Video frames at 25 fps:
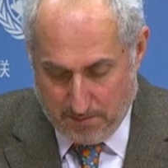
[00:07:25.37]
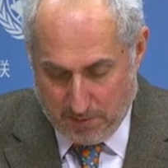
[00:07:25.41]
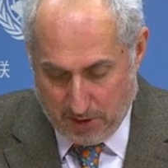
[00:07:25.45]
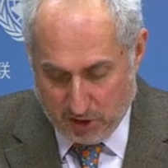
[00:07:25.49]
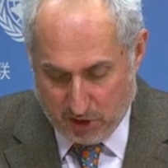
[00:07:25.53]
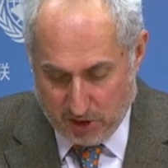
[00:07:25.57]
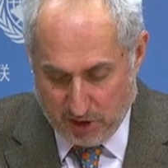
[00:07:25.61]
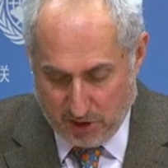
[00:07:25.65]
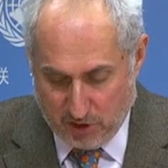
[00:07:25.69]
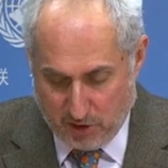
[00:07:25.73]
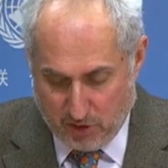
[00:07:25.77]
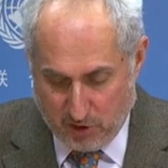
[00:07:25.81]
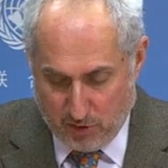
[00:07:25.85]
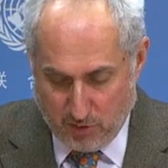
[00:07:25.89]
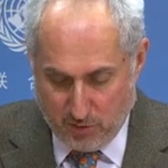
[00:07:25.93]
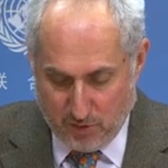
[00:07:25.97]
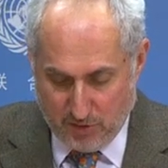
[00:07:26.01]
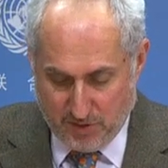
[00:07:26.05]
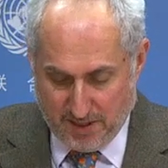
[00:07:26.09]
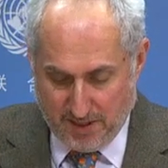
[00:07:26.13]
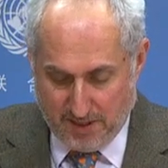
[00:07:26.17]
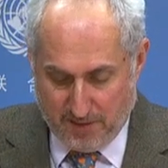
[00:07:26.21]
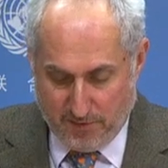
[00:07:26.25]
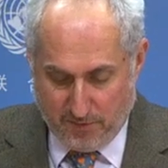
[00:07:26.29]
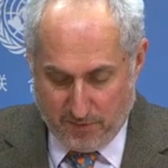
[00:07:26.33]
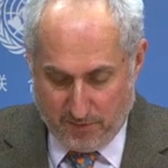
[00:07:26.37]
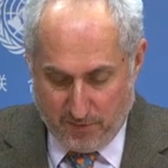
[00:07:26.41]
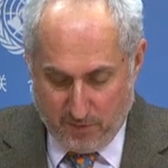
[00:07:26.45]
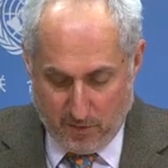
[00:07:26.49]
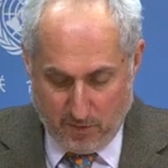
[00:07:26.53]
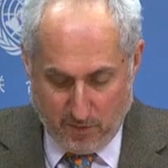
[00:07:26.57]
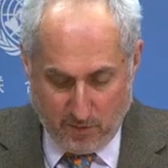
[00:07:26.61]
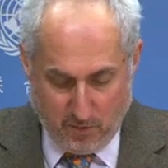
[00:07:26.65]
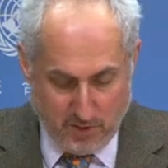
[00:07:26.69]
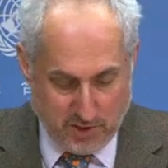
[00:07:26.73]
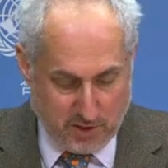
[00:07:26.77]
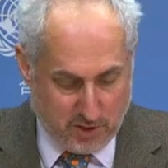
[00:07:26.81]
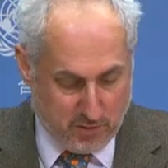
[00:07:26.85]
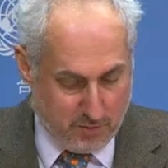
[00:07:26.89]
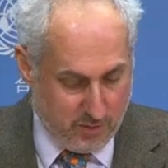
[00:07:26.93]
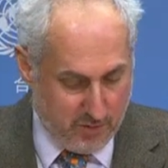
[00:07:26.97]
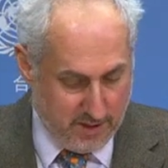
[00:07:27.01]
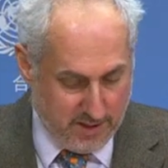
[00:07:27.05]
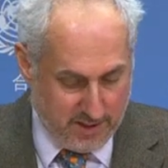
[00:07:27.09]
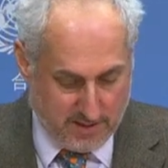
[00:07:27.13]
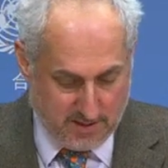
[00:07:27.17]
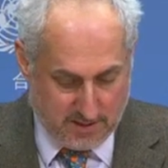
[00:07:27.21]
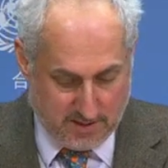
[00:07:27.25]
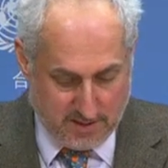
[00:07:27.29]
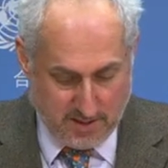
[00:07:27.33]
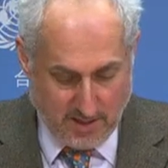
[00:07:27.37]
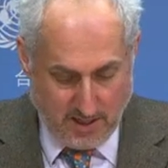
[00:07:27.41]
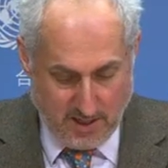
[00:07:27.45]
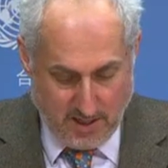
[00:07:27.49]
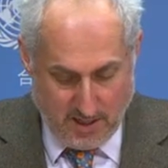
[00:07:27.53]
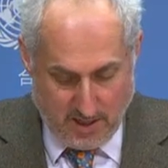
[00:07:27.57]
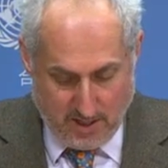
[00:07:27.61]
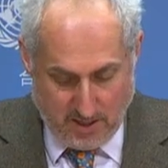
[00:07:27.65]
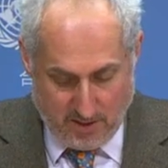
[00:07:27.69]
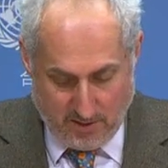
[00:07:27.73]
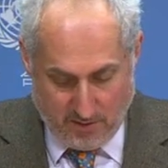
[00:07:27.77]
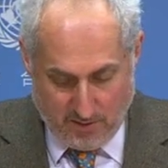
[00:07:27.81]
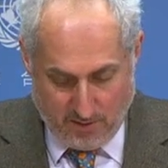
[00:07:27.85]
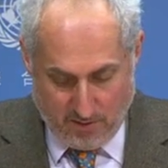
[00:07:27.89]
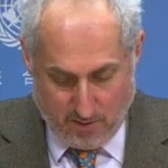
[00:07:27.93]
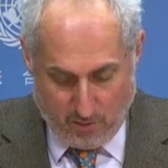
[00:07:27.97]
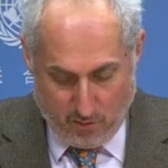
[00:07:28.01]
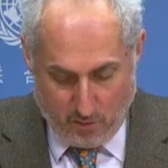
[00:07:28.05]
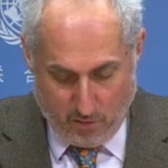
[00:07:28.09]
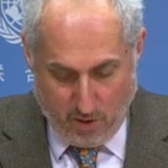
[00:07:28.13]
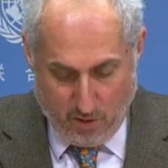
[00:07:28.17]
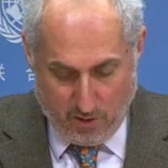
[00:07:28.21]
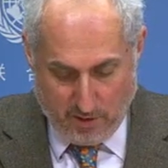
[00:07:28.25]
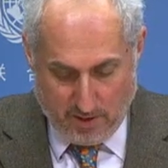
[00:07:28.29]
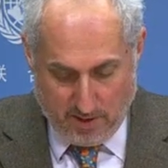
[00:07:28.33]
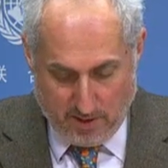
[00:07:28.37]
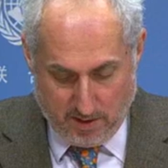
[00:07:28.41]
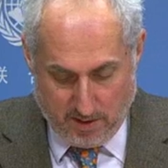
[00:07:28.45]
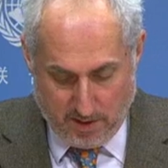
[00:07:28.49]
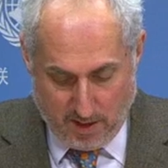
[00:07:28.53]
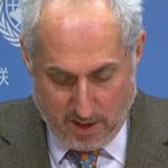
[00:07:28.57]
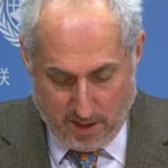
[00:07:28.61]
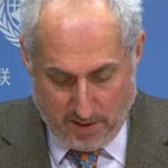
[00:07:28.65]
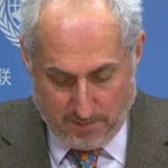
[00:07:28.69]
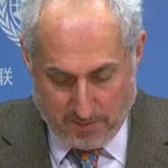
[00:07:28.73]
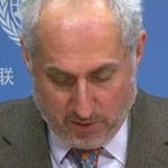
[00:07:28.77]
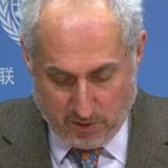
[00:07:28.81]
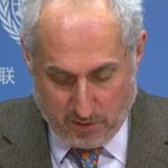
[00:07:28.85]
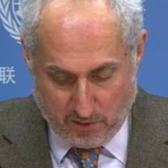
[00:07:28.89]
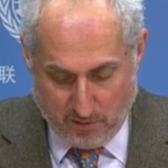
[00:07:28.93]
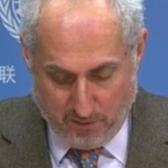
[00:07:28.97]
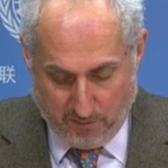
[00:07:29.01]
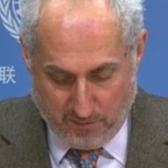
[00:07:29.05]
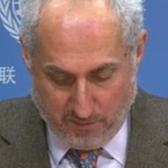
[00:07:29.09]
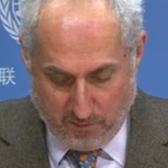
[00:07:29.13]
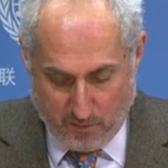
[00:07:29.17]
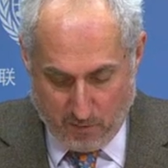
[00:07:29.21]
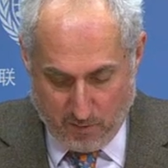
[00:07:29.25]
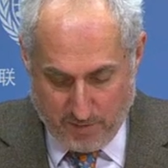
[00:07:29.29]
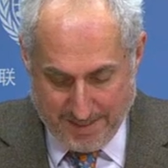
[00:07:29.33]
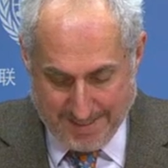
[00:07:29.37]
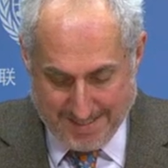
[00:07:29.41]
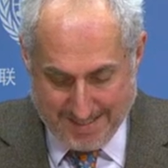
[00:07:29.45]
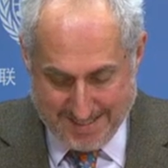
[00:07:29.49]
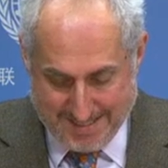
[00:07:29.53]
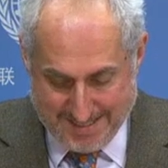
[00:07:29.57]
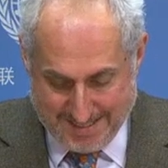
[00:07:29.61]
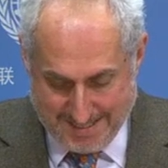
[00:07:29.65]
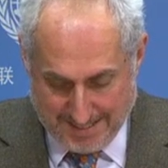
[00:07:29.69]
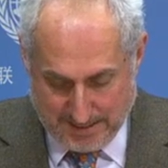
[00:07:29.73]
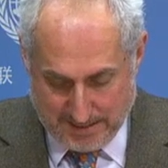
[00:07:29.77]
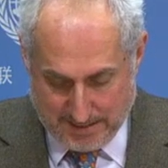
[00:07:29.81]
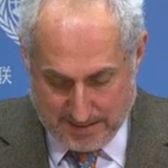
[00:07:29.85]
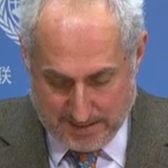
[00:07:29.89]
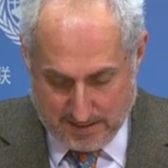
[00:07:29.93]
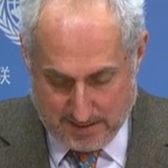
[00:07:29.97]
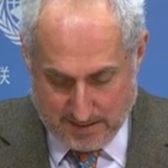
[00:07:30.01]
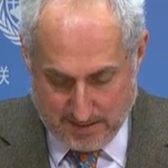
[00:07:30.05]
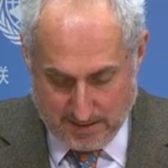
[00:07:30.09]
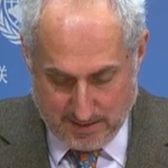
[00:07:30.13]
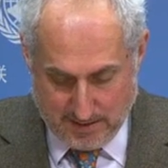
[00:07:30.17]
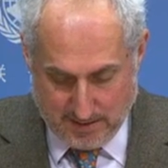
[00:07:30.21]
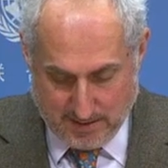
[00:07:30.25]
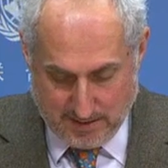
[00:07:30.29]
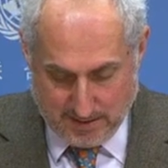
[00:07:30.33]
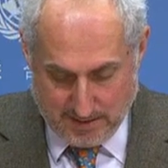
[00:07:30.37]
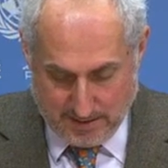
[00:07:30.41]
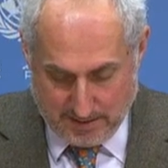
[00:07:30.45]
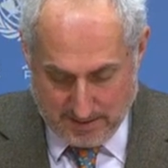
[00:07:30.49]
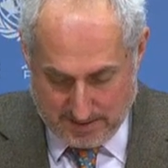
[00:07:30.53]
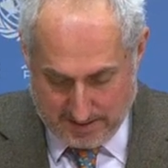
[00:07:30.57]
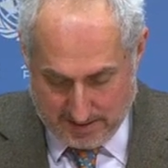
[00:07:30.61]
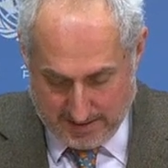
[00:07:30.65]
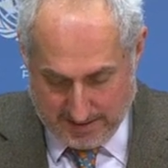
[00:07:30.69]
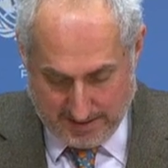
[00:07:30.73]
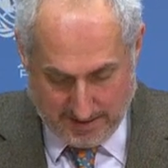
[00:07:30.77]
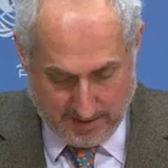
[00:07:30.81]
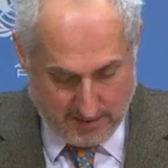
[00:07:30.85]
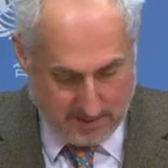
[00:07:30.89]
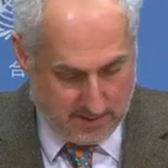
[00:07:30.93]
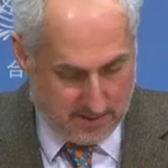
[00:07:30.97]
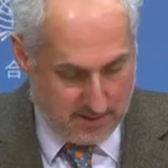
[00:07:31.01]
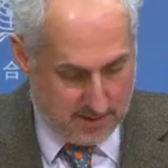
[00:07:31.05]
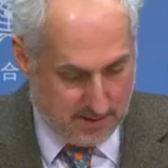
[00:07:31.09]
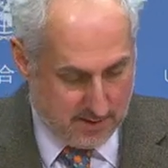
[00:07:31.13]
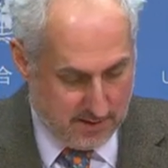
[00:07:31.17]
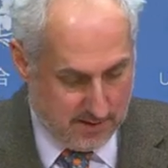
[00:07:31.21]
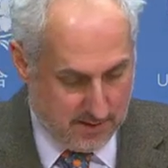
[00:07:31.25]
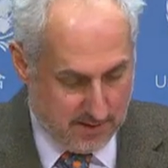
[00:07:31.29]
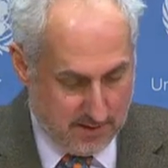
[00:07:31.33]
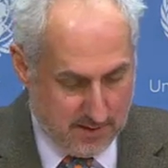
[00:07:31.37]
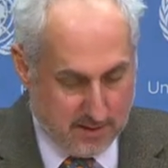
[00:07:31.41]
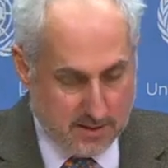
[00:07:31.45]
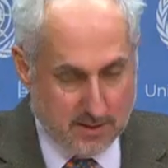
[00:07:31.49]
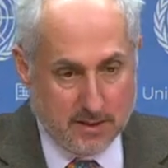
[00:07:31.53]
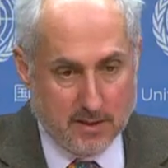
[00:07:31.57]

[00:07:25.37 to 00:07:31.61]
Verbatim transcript: budget dues in full, which brings the ROTA up to 46 states.